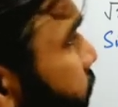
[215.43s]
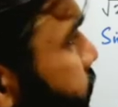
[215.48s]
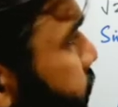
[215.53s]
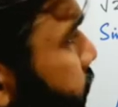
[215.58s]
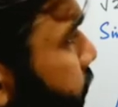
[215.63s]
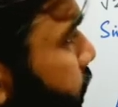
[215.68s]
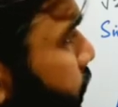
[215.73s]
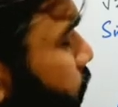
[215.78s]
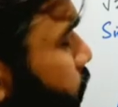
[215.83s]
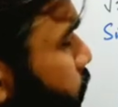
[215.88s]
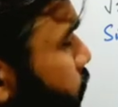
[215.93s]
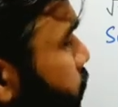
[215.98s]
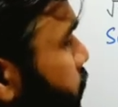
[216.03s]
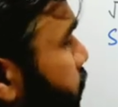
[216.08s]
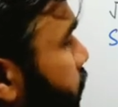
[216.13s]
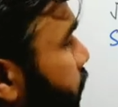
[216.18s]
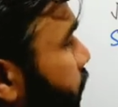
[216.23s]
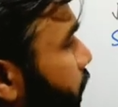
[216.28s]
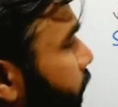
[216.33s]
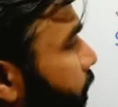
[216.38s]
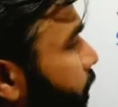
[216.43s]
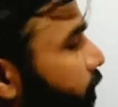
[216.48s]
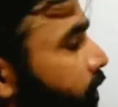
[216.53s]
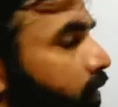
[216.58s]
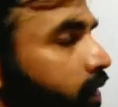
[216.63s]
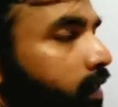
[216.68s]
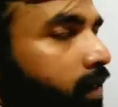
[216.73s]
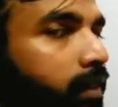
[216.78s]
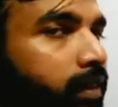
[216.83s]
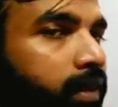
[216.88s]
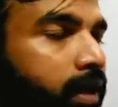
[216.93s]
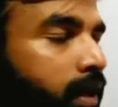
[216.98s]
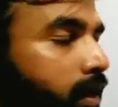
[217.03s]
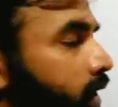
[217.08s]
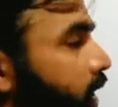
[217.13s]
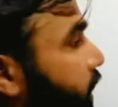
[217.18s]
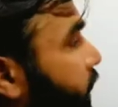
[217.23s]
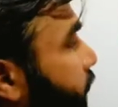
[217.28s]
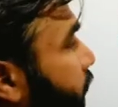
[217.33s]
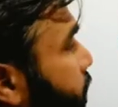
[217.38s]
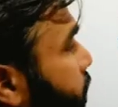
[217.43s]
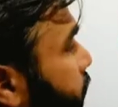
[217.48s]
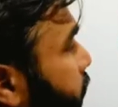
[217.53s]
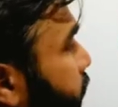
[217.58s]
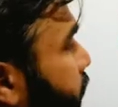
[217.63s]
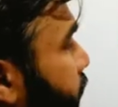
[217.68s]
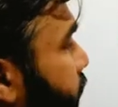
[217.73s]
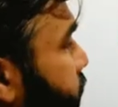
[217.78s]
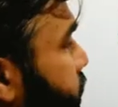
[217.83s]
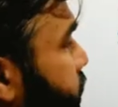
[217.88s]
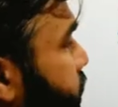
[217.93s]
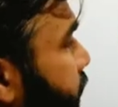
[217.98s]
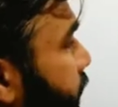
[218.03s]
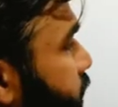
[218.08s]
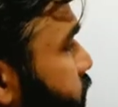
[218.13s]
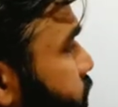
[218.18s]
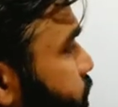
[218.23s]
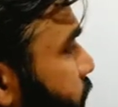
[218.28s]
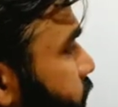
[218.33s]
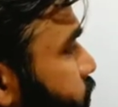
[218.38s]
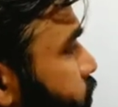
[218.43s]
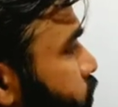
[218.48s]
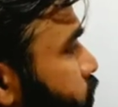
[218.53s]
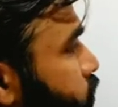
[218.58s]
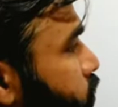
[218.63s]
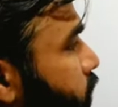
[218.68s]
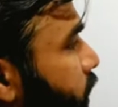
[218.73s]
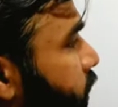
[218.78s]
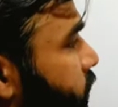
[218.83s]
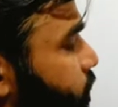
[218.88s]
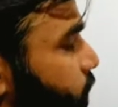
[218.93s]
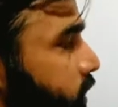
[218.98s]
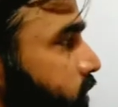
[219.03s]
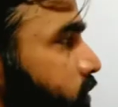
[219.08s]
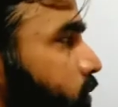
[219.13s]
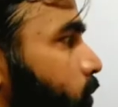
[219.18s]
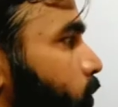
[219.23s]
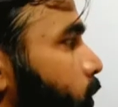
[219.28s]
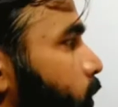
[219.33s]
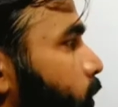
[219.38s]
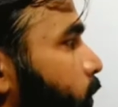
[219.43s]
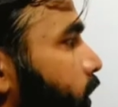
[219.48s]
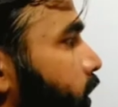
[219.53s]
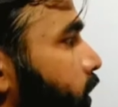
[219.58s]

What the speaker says: the zeros, then it can be written as s plus 2, s plus root 2